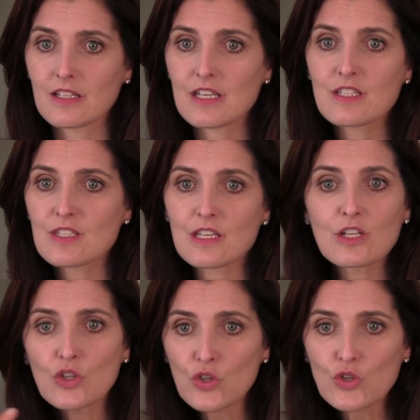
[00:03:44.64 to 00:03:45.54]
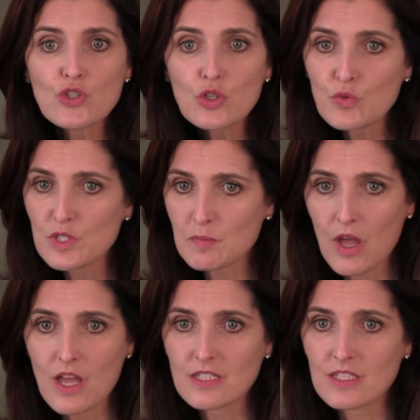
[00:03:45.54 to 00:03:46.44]
is an allergic
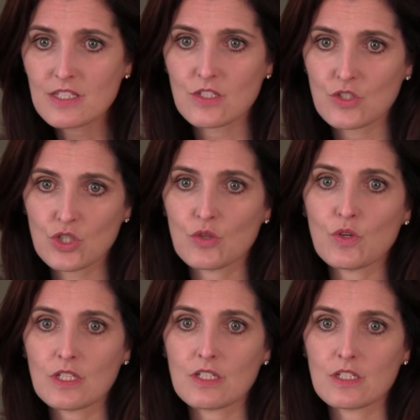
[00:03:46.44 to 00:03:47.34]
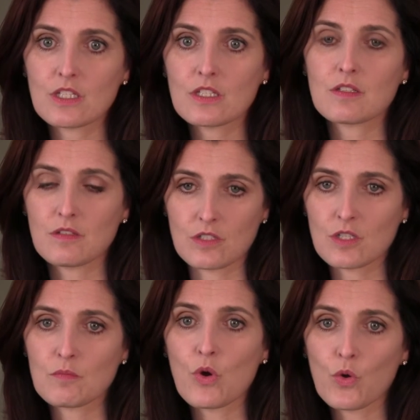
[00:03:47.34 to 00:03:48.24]
response to it,
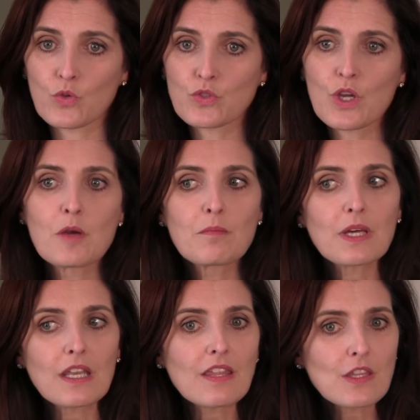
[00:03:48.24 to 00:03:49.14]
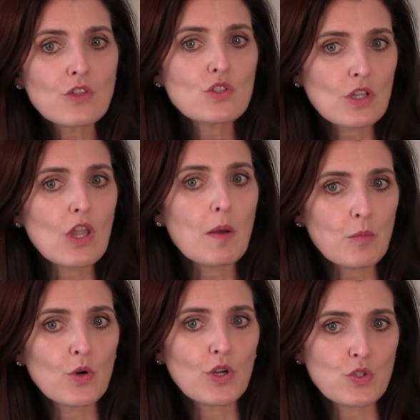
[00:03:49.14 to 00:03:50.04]
to mold, but I think there's a lot
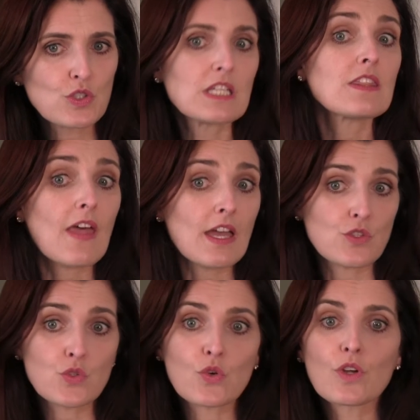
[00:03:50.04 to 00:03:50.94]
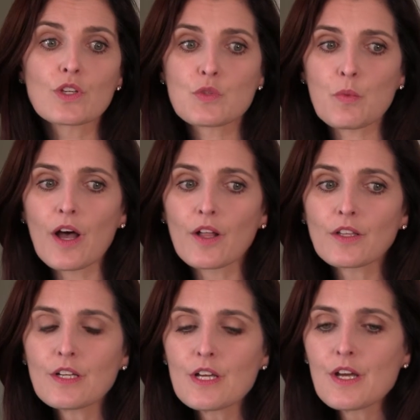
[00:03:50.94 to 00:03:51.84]
more underneath that story as
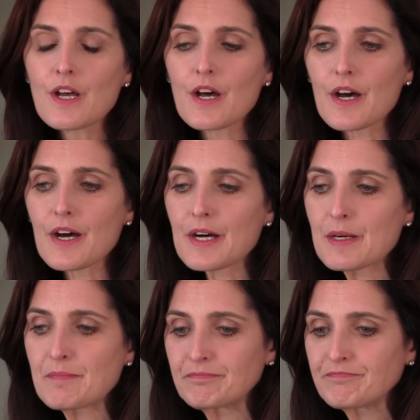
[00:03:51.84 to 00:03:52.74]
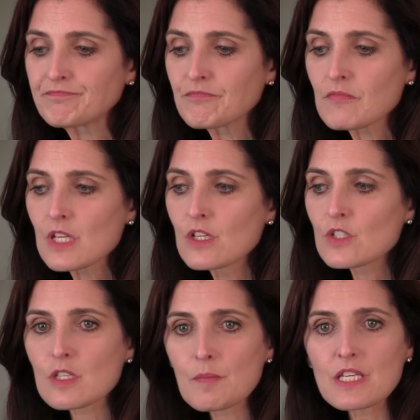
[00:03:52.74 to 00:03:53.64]
well.
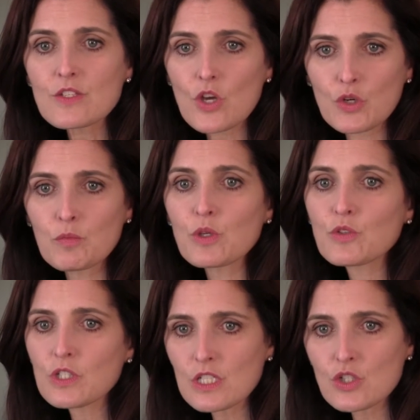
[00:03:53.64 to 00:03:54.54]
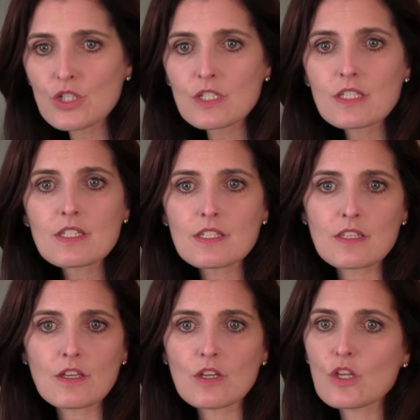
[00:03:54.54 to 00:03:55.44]
Some of these autoimmune conditions,
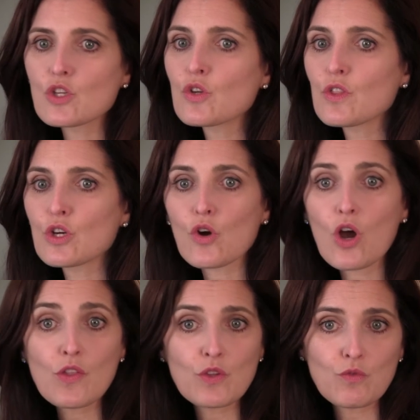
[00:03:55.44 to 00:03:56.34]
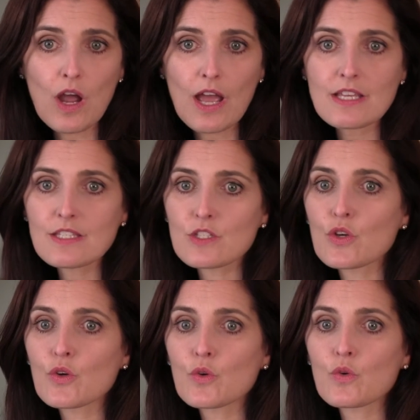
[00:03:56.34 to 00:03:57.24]
that are on the rise,
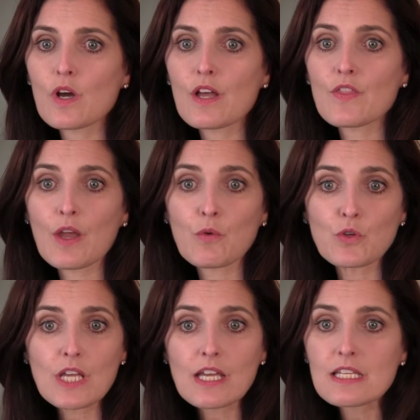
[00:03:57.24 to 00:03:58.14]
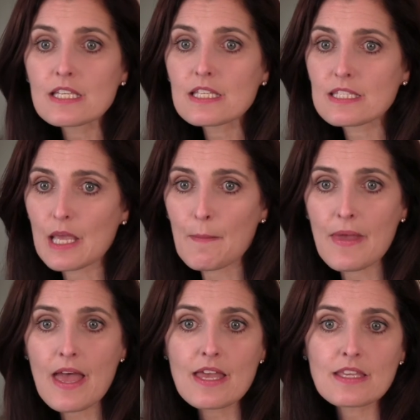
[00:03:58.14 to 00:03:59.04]
so thyroiditis,
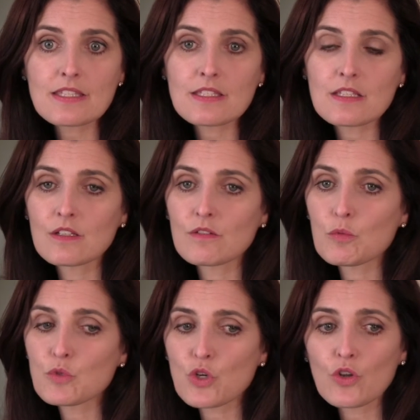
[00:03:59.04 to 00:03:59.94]
MS, rheumatoid